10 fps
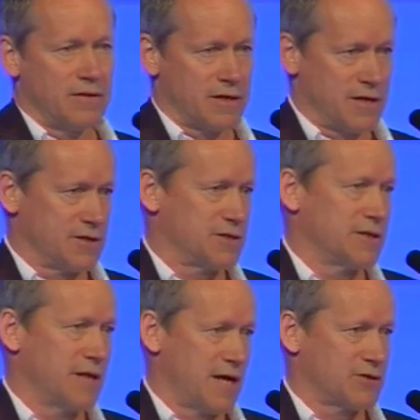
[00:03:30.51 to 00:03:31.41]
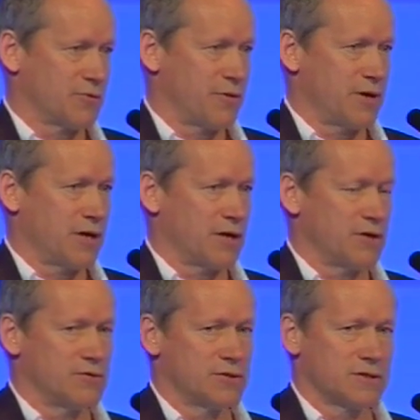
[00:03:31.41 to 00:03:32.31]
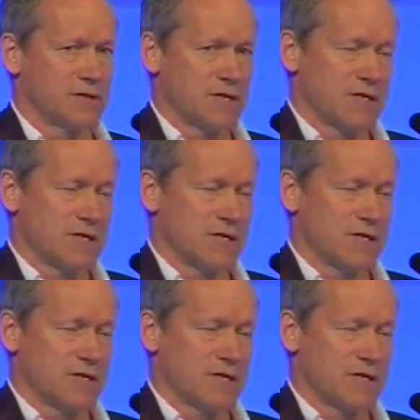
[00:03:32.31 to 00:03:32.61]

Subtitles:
the cussed lateral thinker who's